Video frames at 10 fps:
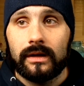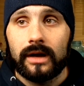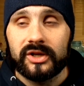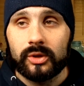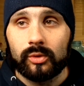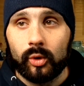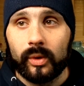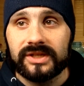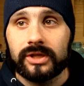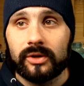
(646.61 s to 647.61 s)
and you will
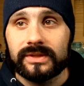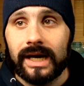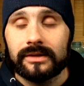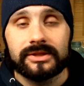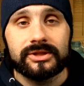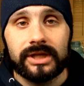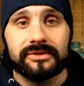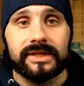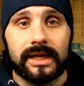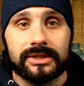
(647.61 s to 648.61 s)
always go down as a
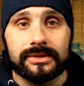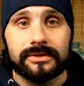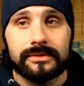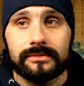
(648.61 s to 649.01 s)
Chelsea legend.